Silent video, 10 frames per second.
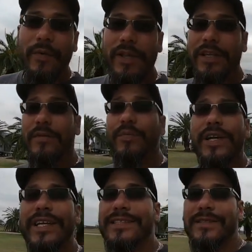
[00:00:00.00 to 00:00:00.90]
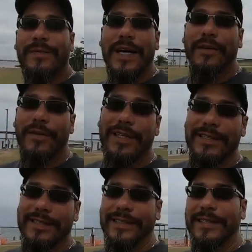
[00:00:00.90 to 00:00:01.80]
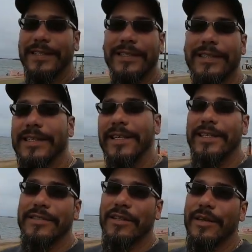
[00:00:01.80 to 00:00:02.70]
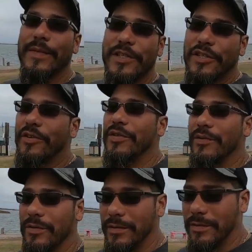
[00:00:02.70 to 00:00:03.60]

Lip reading: we ended up bringing somebody with us. So let me show you.